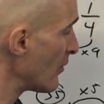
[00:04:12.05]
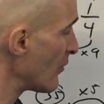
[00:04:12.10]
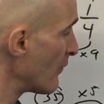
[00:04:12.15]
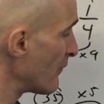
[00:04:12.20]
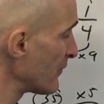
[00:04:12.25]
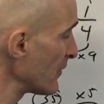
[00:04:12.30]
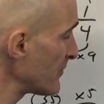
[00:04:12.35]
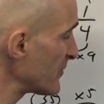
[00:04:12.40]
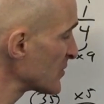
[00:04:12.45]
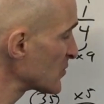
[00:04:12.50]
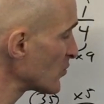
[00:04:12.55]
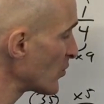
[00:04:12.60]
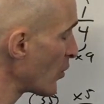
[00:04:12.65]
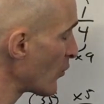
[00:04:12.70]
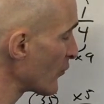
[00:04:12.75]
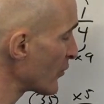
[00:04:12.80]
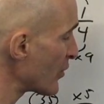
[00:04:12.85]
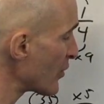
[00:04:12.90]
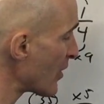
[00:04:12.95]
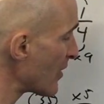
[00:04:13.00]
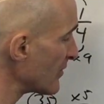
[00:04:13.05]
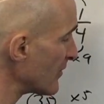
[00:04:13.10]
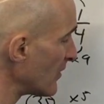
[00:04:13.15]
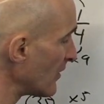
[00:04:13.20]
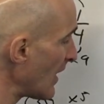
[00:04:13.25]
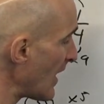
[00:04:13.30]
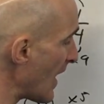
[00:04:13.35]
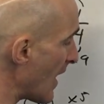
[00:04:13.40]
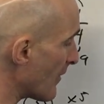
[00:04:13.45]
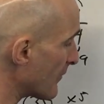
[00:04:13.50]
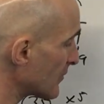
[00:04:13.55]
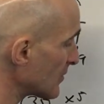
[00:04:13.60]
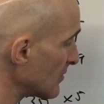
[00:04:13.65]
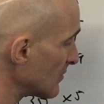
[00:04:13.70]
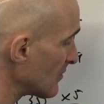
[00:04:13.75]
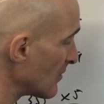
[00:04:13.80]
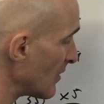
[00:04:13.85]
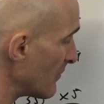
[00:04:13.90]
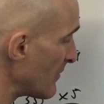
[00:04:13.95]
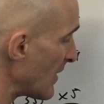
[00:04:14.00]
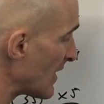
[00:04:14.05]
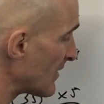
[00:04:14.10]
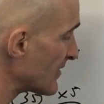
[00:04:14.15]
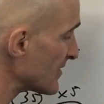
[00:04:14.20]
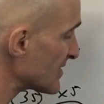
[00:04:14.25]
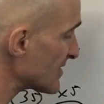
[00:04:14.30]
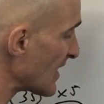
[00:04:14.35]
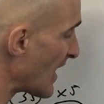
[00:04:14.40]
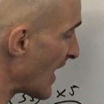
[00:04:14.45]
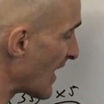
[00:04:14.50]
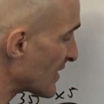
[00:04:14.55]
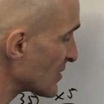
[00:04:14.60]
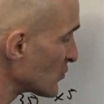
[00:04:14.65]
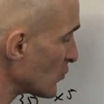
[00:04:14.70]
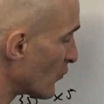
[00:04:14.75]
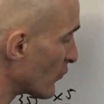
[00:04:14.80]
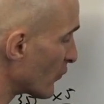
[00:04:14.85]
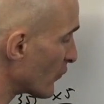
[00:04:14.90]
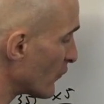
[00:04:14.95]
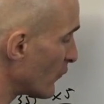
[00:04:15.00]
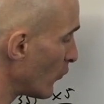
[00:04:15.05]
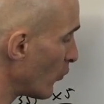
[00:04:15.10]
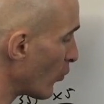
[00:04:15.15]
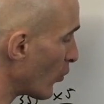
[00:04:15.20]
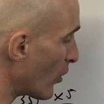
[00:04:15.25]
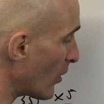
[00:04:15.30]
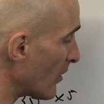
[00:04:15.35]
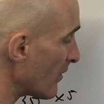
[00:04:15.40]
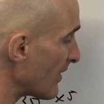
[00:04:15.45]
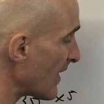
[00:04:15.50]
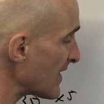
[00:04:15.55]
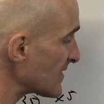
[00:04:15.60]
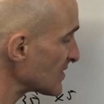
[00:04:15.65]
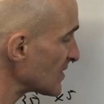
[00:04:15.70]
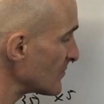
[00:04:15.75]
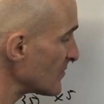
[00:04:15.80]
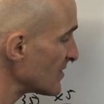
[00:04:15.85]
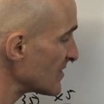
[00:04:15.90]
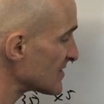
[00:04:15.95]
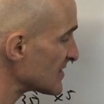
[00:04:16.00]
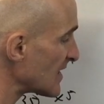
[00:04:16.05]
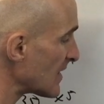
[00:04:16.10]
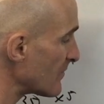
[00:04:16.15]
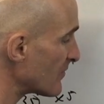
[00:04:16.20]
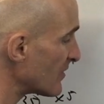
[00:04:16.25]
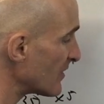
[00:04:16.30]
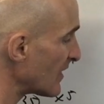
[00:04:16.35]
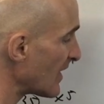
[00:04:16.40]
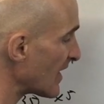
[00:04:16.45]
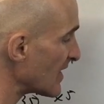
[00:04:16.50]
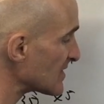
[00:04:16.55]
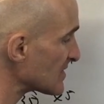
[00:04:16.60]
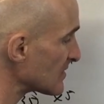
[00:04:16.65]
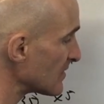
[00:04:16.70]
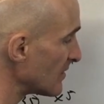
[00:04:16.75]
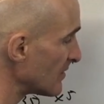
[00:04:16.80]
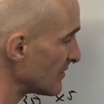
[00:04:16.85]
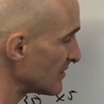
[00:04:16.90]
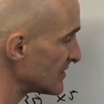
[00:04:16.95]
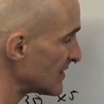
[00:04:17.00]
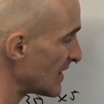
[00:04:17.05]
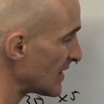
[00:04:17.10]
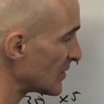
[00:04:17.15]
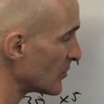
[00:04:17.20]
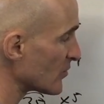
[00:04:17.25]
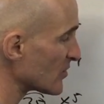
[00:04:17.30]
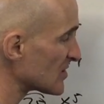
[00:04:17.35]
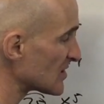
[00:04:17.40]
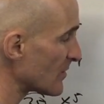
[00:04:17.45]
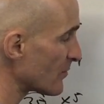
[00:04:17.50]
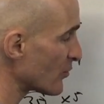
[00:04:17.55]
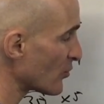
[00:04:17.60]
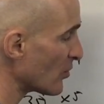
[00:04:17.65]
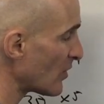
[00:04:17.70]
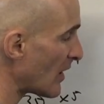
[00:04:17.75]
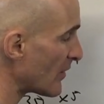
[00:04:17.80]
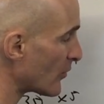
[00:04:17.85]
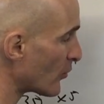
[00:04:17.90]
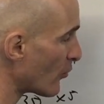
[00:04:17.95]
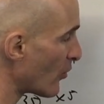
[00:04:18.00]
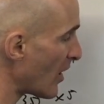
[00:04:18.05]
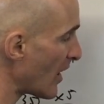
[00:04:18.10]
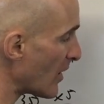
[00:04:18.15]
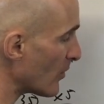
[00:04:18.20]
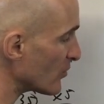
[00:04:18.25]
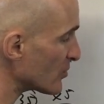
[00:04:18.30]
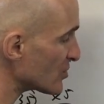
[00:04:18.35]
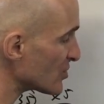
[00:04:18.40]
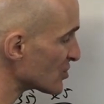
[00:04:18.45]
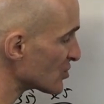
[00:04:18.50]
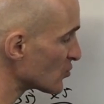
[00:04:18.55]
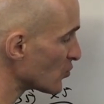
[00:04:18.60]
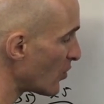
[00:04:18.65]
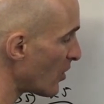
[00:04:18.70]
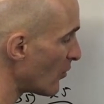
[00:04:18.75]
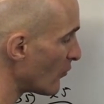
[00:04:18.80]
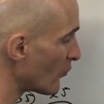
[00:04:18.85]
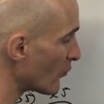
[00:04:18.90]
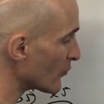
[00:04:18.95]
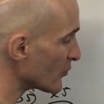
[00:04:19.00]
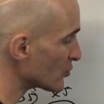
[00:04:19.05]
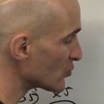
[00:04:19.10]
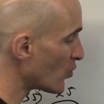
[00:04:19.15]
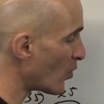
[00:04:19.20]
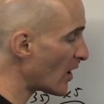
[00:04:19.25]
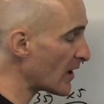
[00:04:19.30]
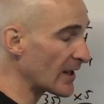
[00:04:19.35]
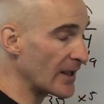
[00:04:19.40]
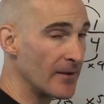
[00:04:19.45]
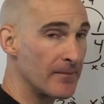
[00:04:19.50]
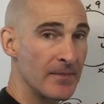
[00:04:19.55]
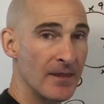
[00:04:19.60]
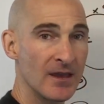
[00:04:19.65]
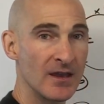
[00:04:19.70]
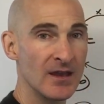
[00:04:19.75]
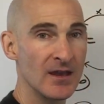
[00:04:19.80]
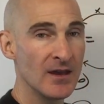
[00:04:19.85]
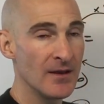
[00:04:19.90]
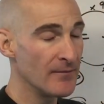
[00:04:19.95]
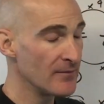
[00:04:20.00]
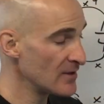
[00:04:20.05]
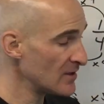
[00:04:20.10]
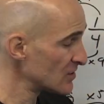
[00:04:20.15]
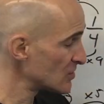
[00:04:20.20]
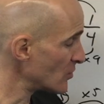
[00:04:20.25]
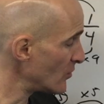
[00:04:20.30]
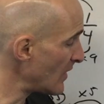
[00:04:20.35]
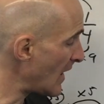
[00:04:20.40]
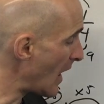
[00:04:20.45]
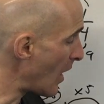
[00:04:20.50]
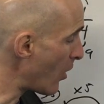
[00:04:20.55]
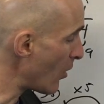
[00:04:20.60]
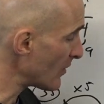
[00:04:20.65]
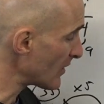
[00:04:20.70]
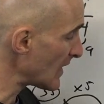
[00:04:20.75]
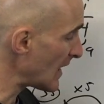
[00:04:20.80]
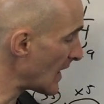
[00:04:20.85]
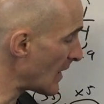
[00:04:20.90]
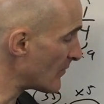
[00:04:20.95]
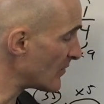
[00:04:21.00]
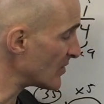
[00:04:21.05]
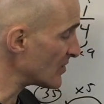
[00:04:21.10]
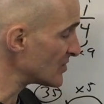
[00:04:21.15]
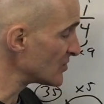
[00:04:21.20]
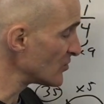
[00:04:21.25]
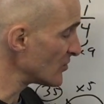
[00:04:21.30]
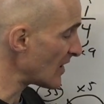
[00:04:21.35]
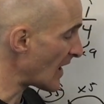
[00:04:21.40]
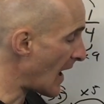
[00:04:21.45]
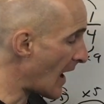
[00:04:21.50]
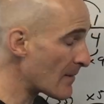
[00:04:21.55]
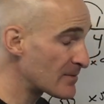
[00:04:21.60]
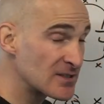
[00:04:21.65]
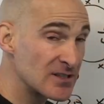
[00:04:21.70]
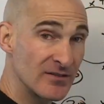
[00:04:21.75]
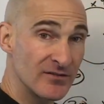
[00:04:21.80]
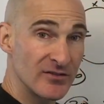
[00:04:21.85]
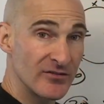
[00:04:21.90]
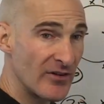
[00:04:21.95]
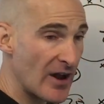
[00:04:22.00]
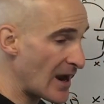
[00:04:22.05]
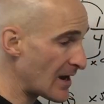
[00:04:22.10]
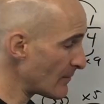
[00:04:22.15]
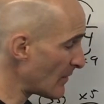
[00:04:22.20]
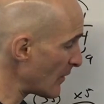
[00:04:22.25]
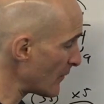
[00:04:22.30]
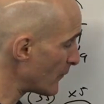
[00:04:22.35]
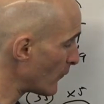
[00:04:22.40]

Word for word: flip this one over here on the left, and make this x over 4, that's going to be the same thing as taking the reciprocal on the right, which is 12 over 20. So now, again, I'm going to do the opposite of dividing by